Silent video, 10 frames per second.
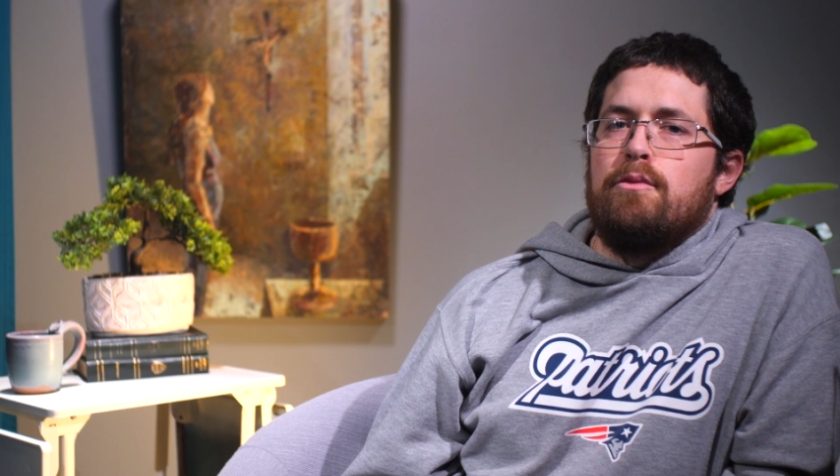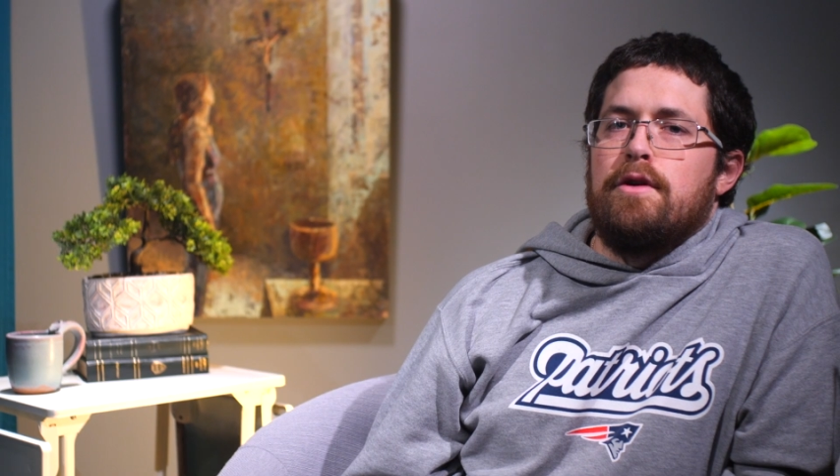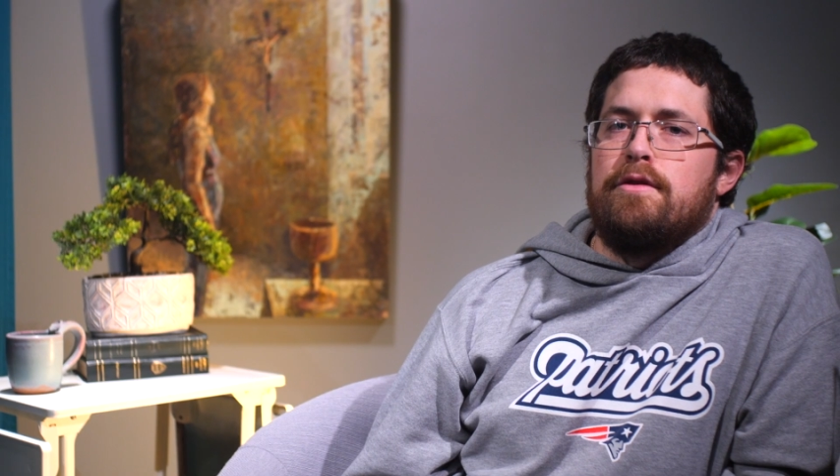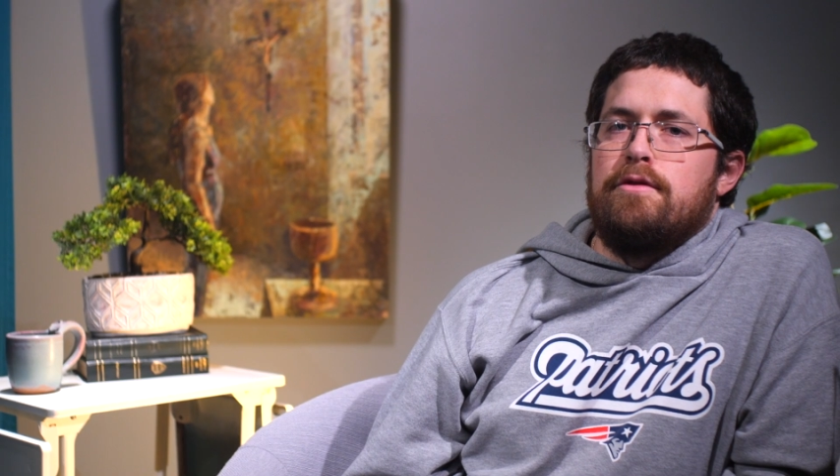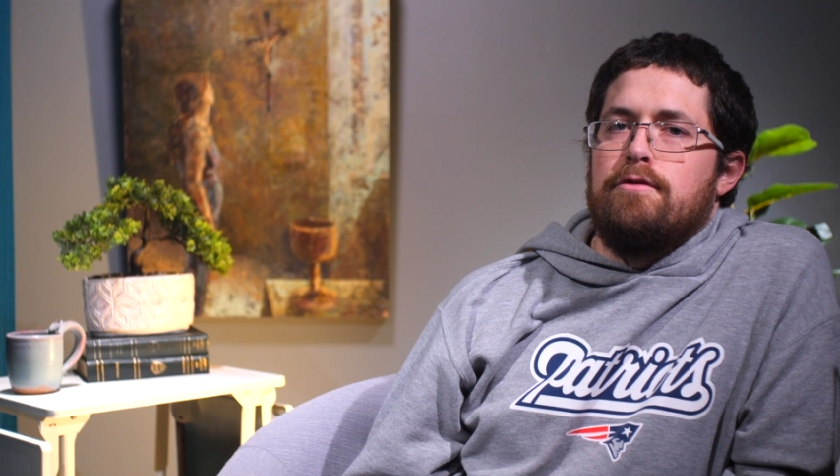
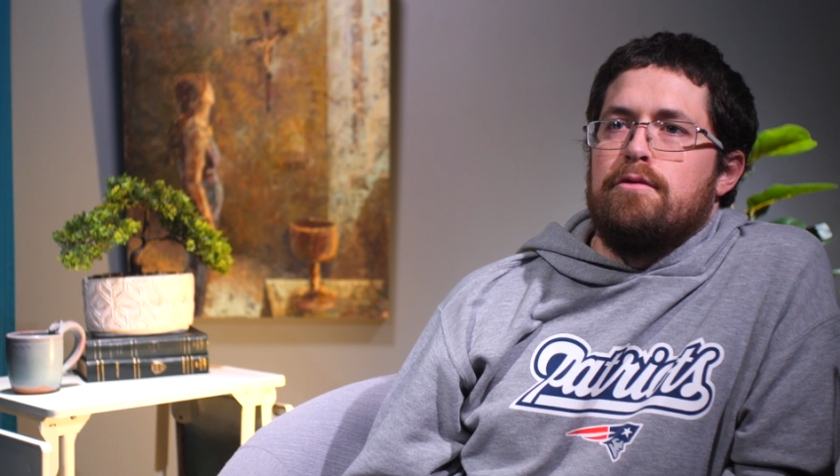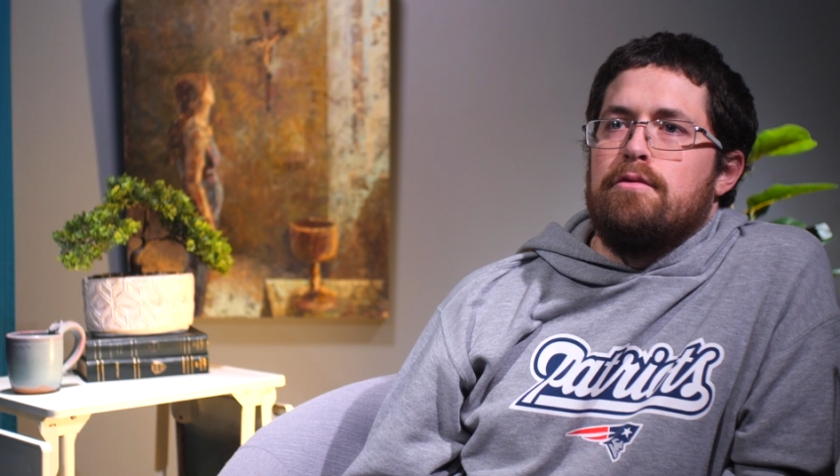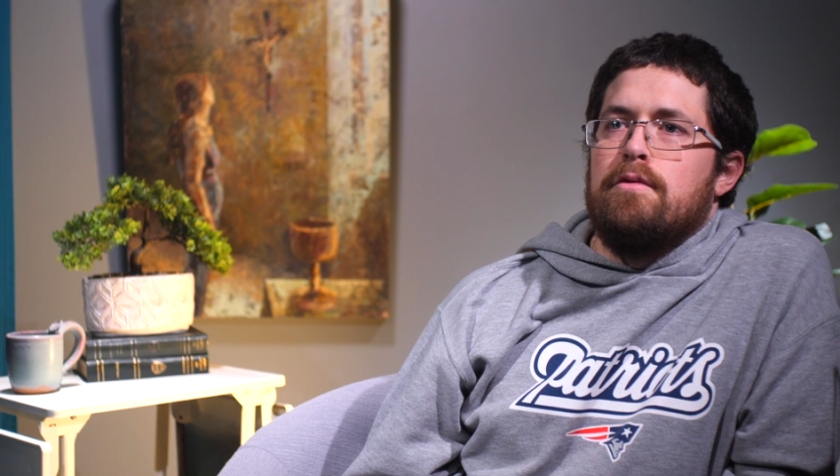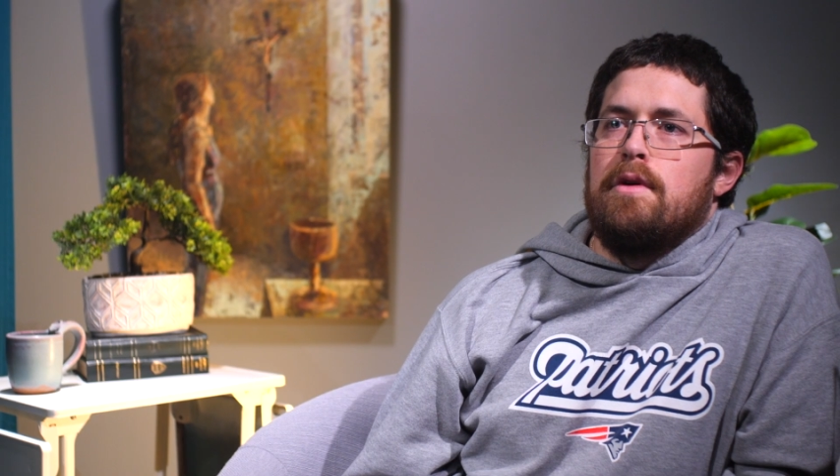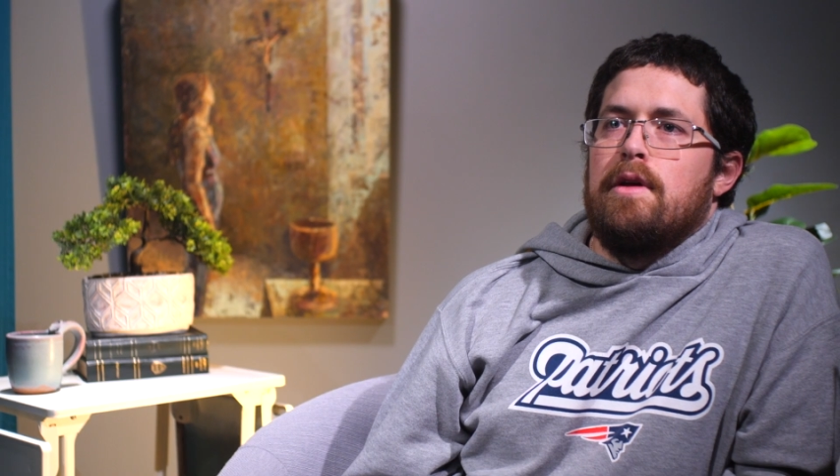were to
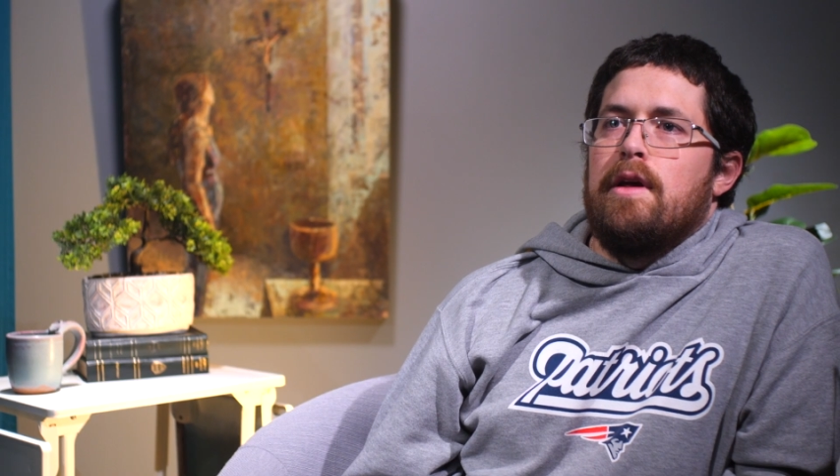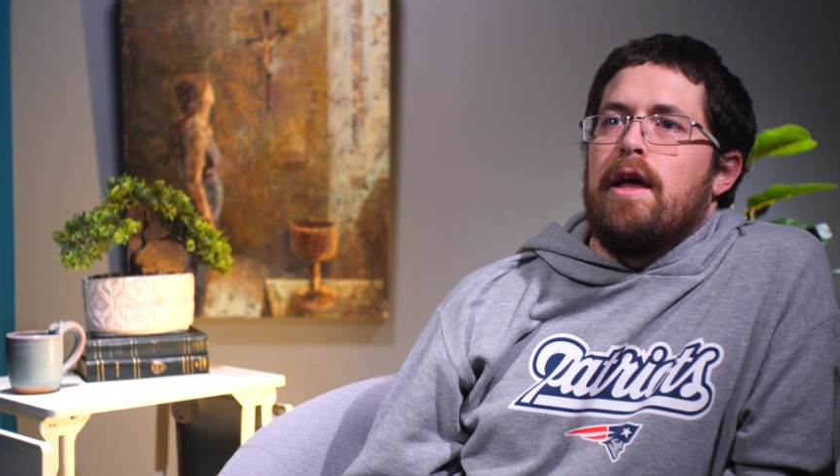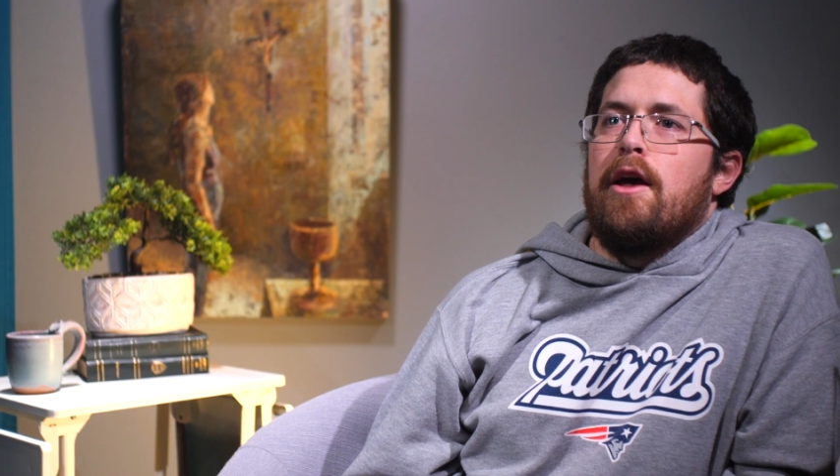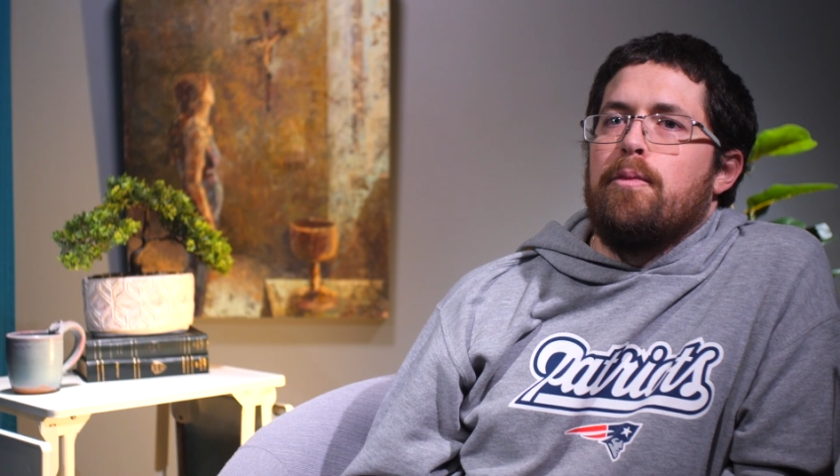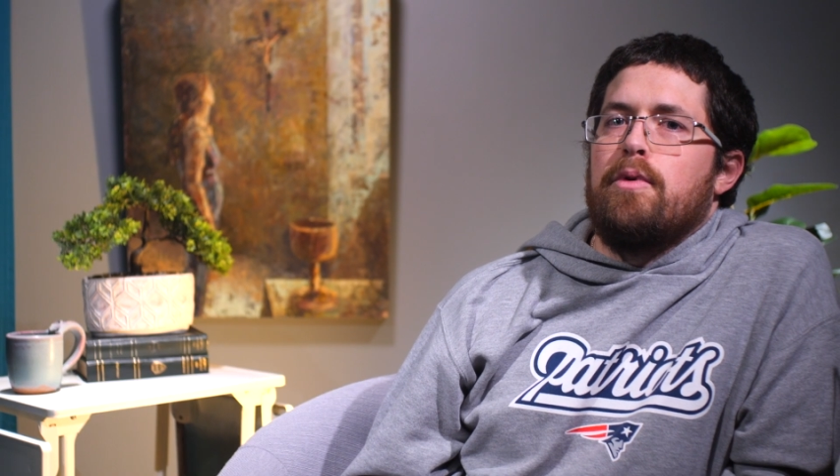
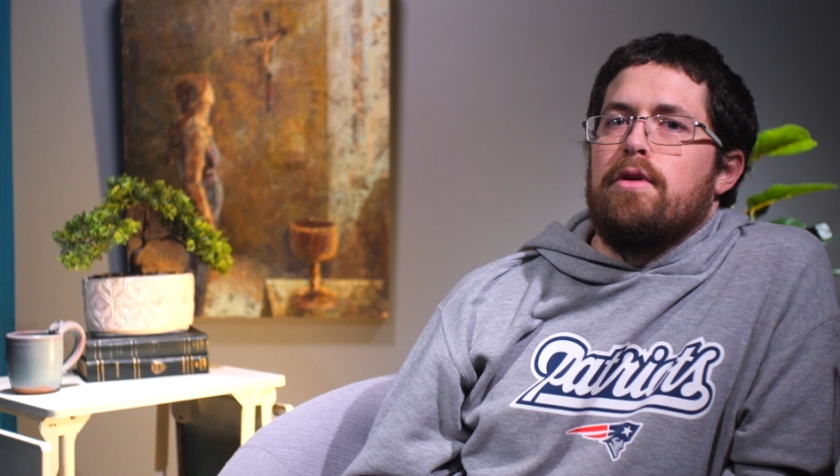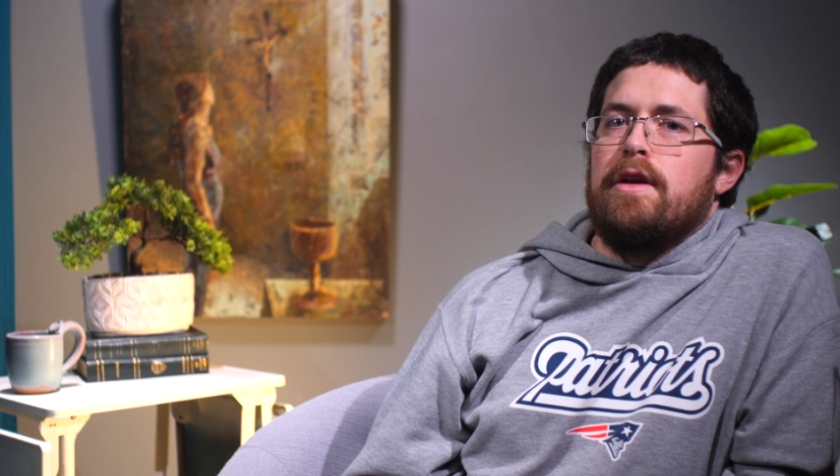help her